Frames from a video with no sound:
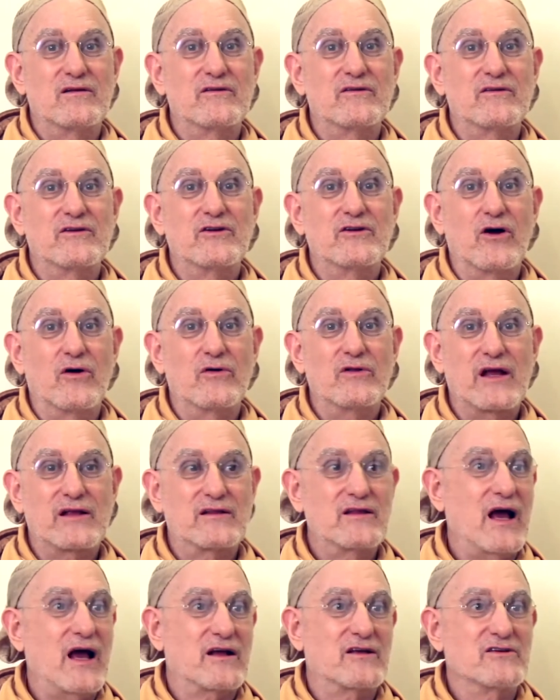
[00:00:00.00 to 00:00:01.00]
like
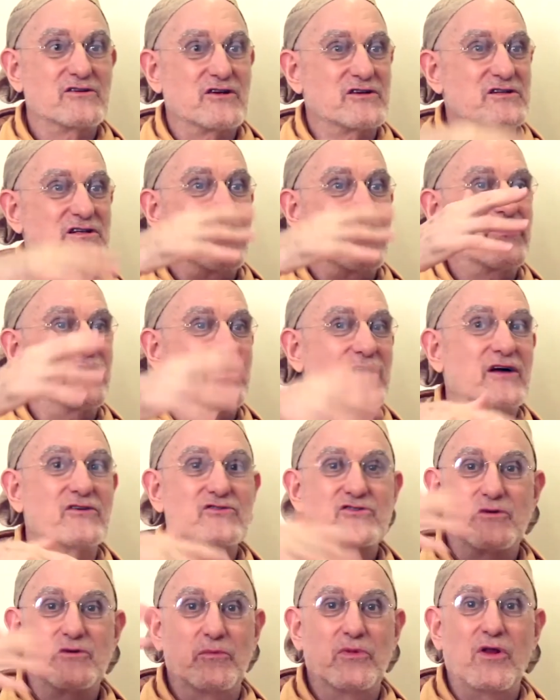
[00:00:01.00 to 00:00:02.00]
that, because there's nothing
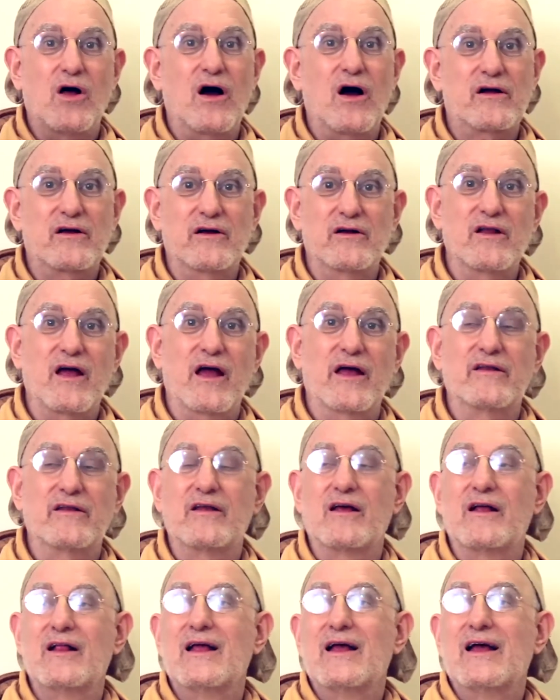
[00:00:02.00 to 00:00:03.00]
else to block and
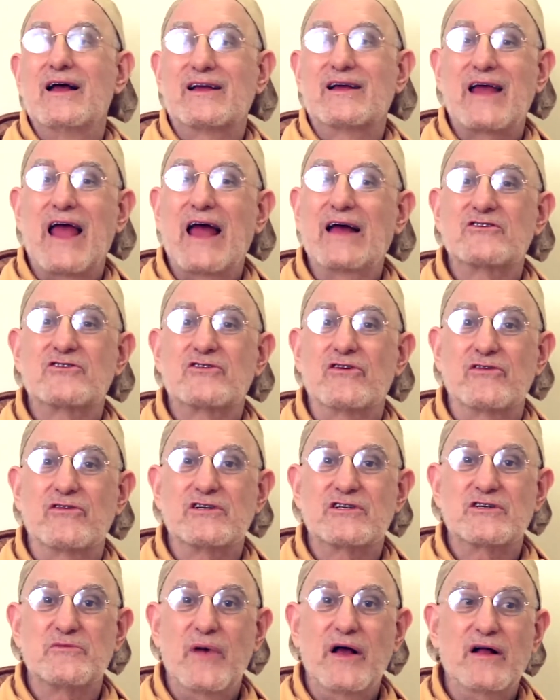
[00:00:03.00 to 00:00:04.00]
cancel the
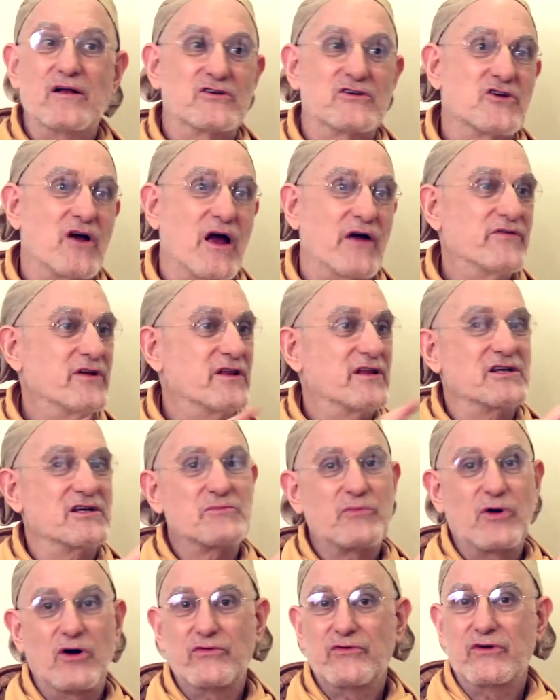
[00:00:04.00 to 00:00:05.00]
smell. So everything's
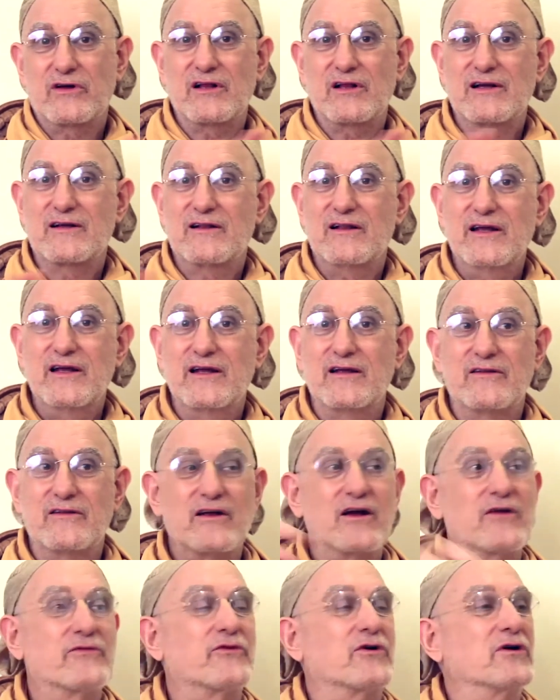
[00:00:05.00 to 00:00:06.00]
perfectly clean.
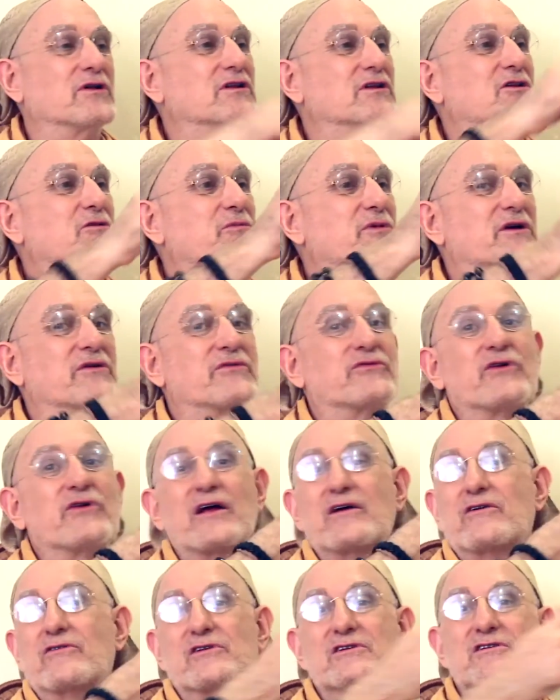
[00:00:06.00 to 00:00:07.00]
Therefore, a little bit of
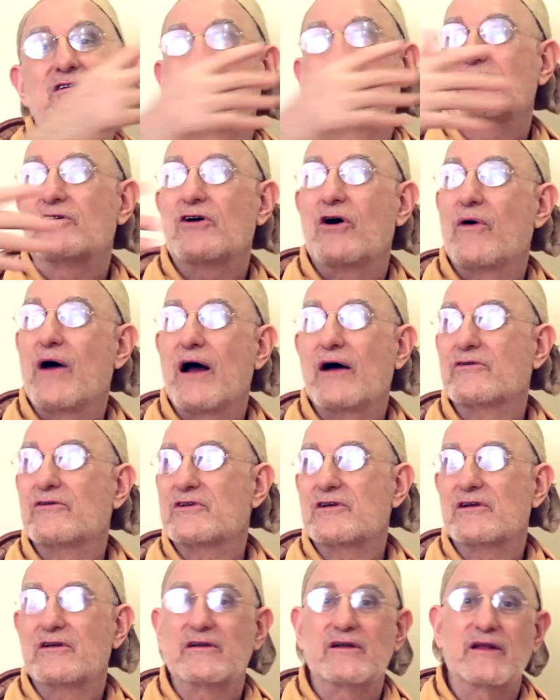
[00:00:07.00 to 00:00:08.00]
fragrance, it'll go out
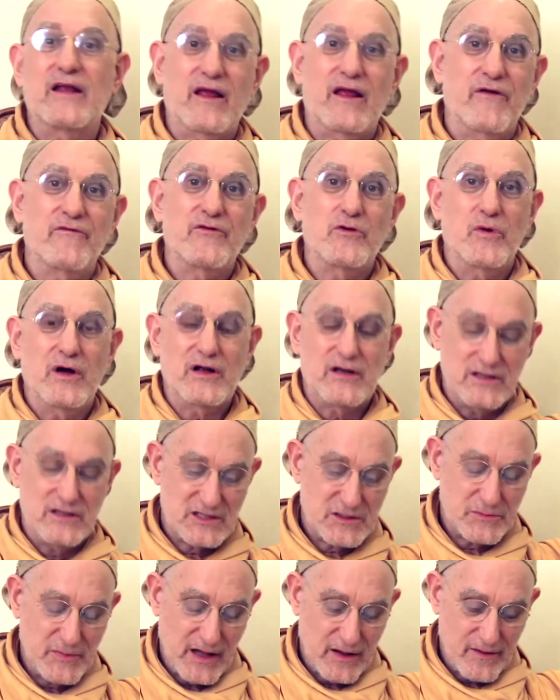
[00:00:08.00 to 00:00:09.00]
and everyone can
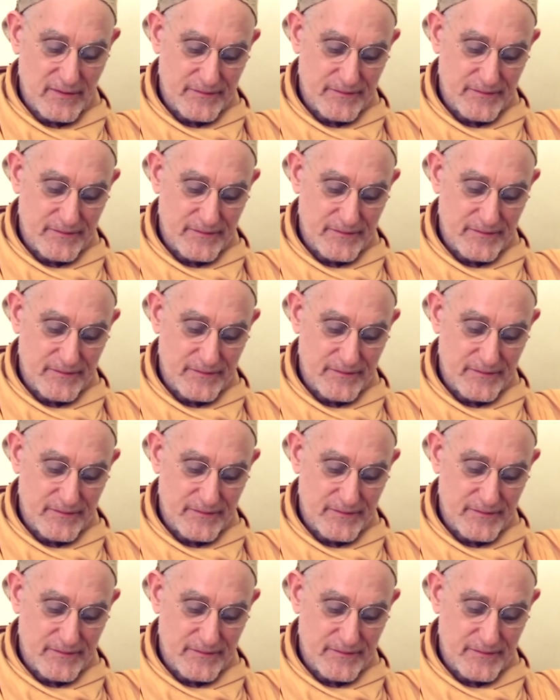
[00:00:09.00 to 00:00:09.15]
smell.